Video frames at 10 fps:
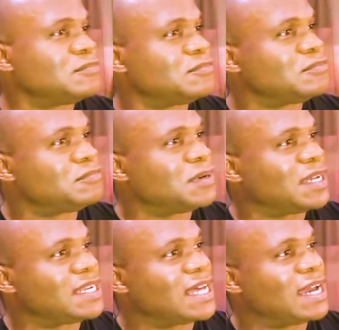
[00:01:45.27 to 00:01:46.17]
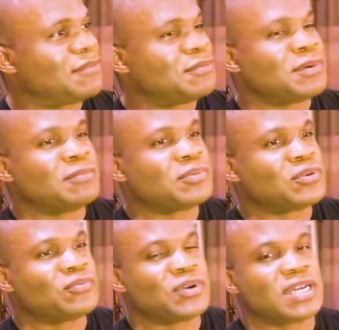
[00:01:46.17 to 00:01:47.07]
But I
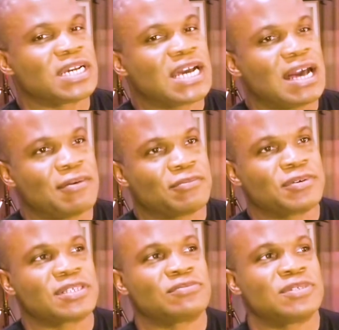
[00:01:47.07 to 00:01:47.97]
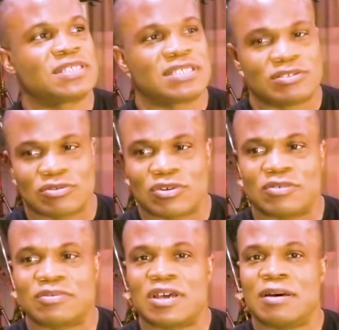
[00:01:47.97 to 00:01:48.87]
remember when comic books was sort
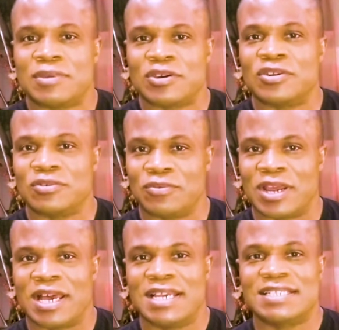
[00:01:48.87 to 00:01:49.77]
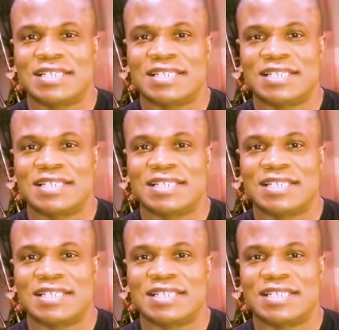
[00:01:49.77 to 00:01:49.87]
of coming on the rise.